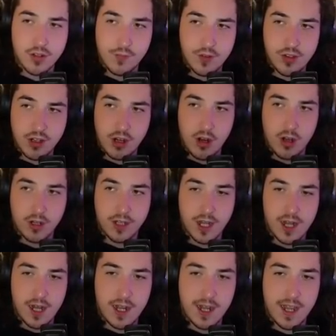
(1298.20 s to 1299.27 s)
and Vegeta are
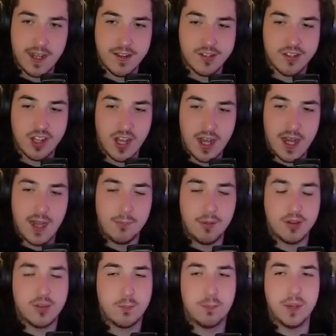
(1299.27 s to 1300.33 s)
gone. It is time.
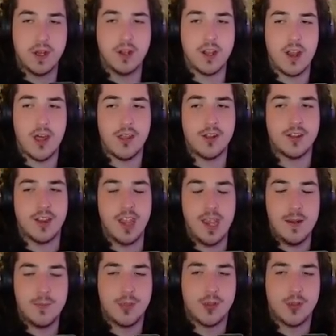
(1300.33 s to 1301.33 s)
Let's build another team.